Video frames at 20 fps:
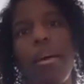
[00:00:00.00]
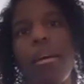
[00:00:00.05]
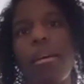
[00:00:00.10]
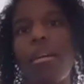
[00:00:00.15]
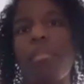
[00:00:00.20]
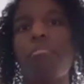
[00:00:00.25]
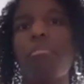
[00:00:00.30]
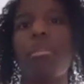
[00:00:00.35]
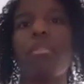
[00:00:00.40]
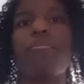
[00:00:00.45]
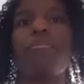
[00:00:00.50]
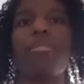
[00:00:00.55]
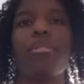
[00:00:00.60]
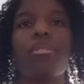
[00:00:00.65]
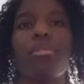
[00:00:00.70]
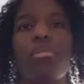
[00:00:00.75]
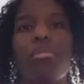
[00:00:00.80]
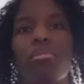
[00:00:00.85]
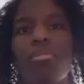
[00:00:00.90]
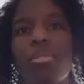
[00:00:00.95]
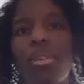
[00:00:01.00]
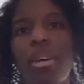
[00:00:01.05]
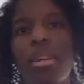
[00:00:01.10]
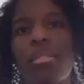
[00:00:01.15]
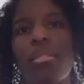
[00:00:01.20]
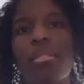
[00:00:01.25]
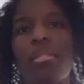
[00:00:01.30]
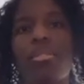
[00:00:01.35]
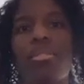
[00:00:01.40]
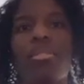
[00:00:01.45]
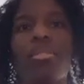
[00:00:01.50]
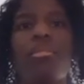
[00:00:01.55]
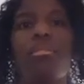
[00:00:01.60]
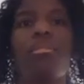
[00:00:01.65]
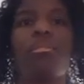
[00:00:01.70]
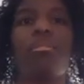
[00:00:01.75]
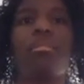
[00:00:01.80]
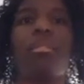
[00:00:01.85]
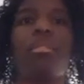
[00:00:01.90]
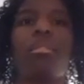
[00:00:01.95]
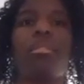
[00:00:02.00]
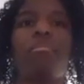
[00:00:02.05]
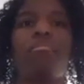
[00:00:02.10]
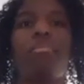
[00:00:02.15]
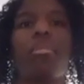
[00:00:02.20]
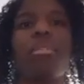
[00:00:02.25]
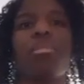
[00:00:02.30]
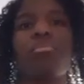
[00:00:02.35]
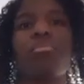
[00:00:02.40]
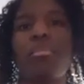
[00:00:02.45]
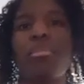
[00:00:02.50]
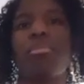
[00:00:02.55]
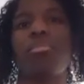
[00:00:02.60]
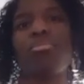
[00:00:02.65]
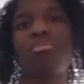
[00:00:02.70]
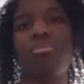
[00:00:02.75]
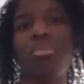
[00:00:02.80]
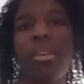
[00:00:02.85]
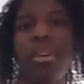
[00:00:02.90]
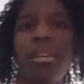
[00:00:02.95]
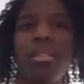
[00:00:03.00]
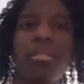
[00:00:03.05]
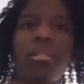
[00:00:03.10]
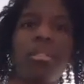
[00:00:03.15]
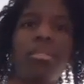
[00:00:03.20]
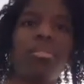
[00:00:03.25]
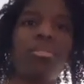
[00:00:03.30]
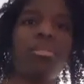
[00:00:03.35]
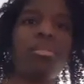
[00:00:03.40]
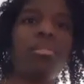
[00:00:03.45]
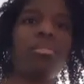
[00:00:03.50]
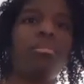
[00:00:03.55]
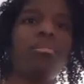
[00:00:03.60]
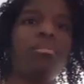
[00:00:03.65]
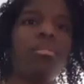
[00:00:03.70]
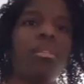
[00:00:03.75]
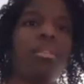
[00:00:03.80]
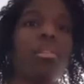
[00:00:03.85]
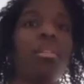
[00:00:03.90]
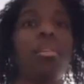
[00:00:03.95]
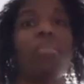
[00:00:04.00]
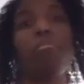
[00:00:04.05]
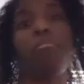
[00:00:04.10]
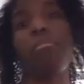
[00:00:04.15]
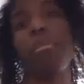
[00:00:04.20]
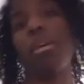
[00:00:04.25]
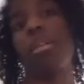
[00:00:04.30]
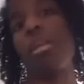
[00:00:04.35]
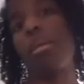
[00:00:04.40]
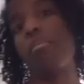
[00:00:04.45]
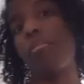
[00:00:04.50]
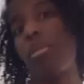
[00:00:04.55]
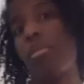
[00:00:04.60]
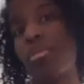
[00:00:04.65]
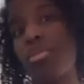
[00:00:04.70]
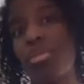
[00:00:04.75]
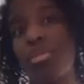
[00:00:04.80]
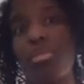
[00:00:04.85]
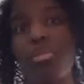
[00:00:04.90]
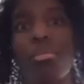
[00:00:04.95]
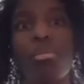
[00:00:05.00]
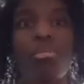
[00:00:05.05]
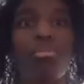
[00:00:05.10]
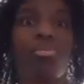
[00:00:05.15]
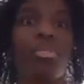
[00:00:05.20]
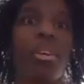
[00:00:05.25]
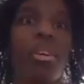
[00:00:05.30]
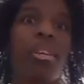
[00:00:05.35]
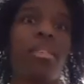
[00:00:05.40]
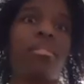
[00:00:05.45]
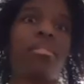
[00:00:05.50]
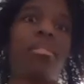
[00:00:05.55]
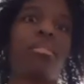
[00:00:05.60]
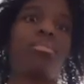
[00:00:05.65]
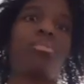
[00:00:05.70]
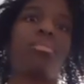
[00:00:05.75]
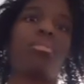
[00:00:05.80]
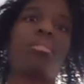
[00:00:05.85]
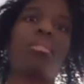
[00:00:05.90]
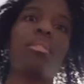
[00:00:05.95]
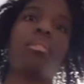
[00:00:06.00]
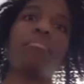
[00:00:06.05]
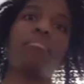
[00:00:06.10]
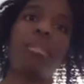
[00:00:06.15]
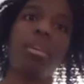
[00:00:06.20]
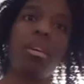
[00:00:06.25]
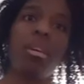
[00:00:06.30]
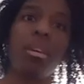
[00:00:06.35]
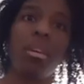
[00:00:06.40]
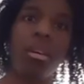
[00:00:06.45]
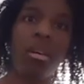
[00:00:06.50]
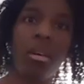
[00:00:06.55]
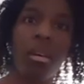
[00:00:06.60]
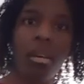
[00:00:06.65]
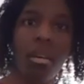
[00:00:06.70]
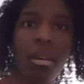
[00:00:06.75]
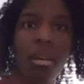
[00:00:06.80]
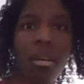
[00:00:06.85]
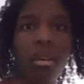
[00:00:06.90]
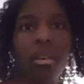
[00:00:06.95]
It can be a physical transition, it can be a spiritual transition, it can be an emotional transition, it can be a